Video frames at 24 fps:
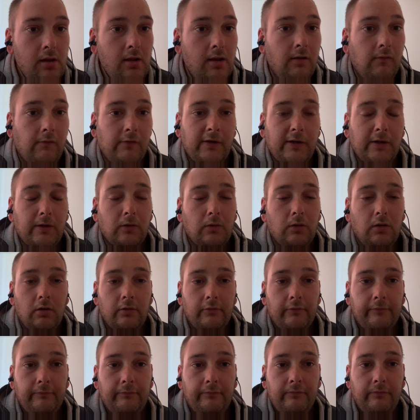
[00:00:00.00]
I've still
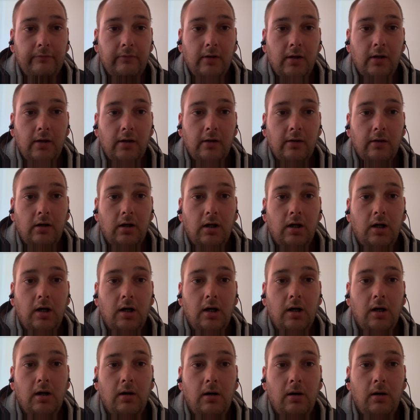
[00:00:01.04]

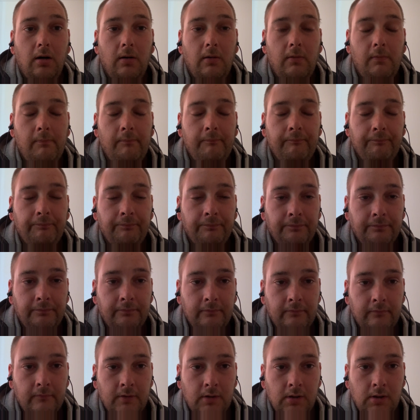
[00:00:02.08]
got
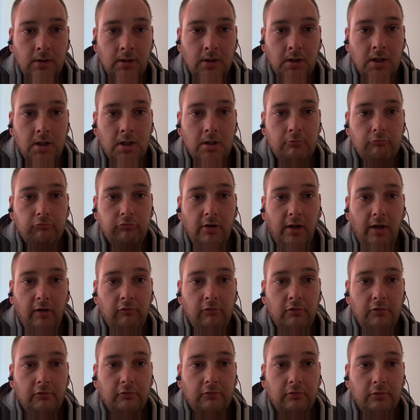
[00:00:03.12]

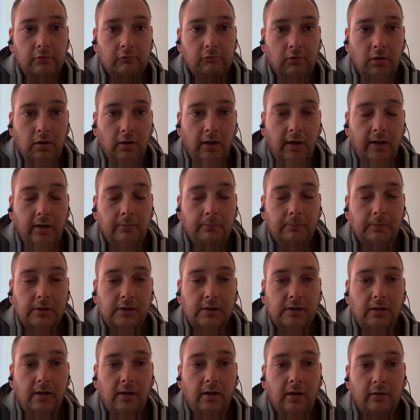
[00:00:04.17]
prescription drugs to
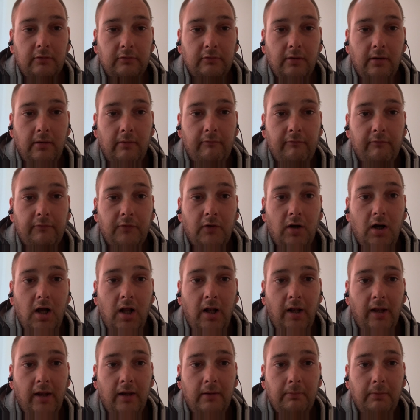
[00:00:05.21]
be, such as
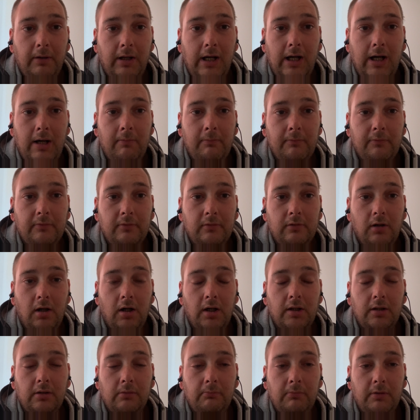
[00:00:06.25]
diazepam,
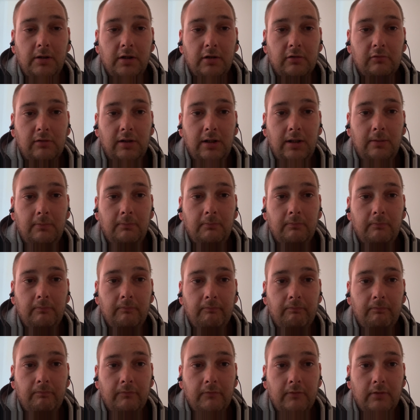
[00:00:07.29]
light milligram,
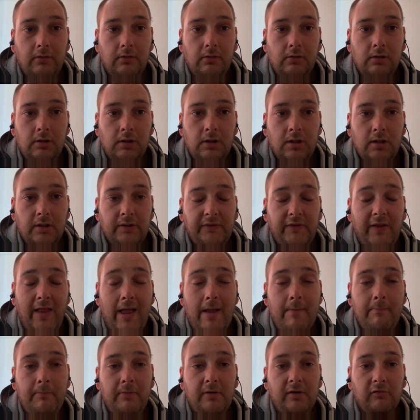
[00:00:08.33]

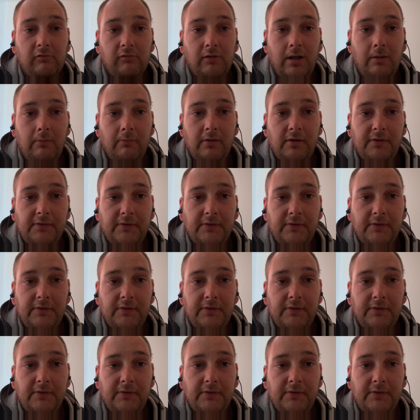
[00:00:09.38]
10 milligrams a